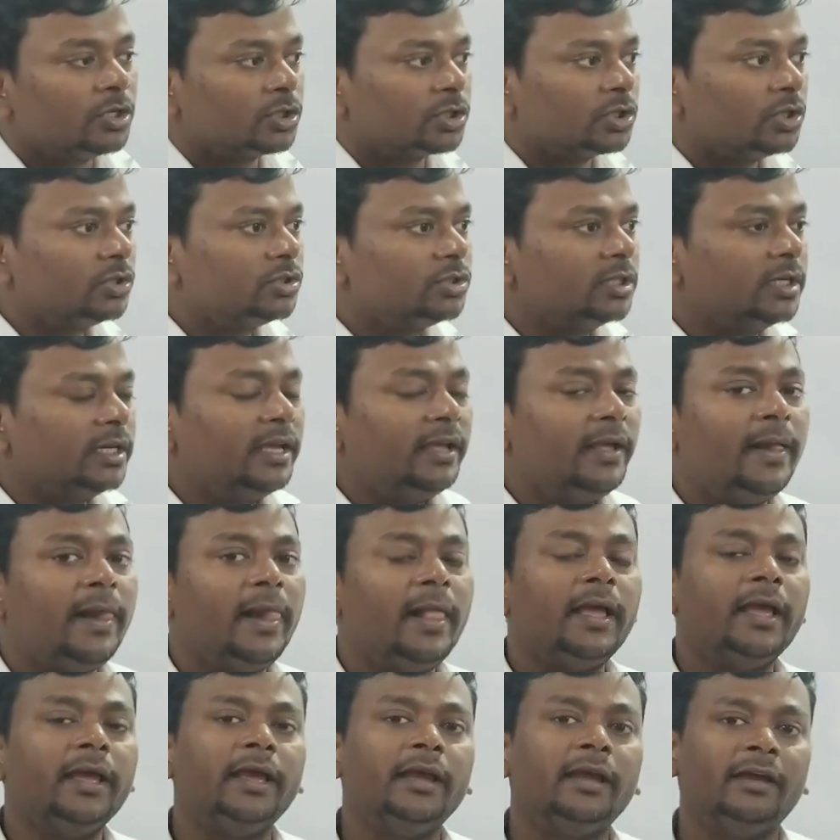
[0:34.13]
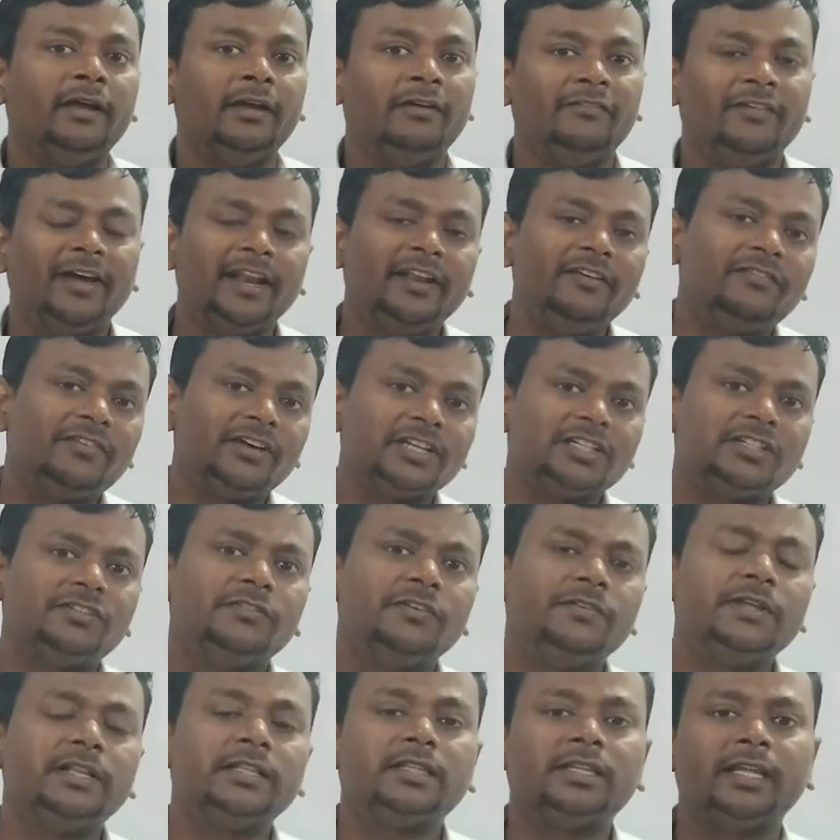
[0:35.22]
so see, very first we
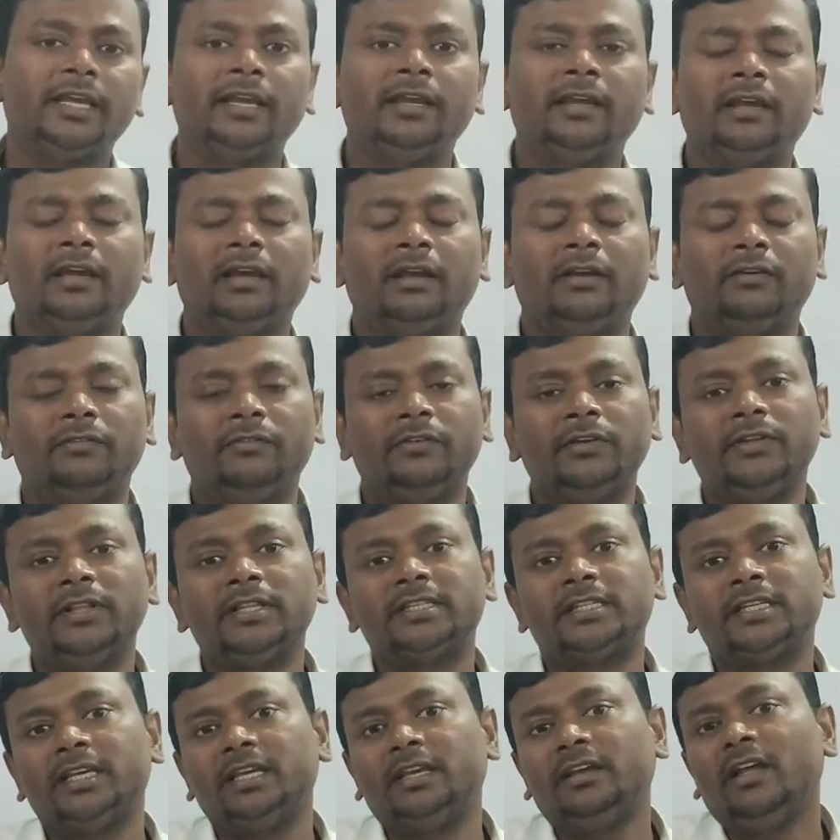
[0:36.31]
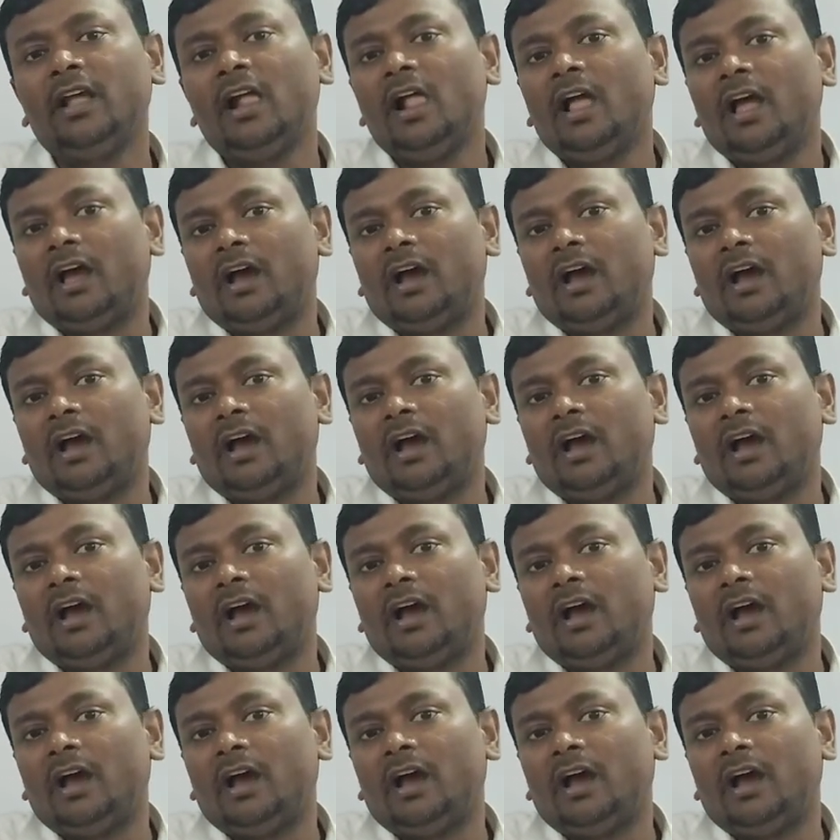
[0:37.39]
will see